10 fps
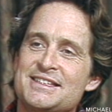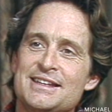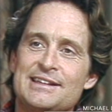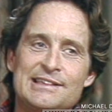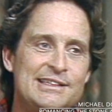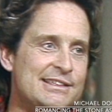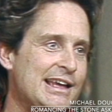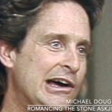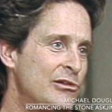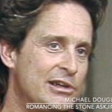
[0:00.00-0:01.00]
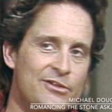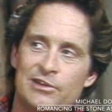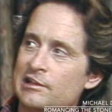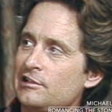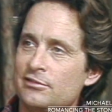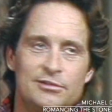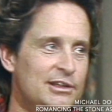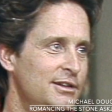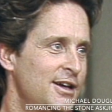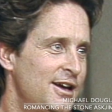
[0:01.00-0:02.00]
saying, geez, how are we ever going to do it?
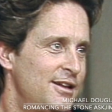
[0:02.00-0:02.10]
Look,